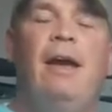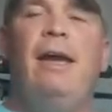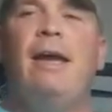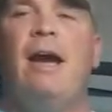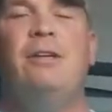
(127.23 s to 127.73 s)

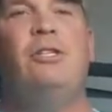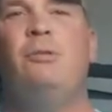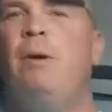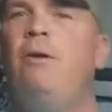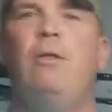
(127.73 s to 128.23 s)
Hey guys,
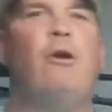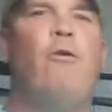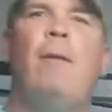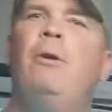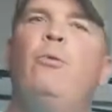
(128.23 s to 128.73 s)
despite all the
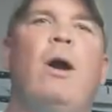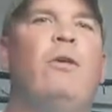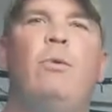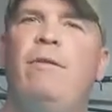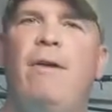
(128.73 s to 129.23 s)
crappy
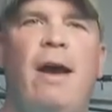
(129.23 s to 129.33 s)
weather we've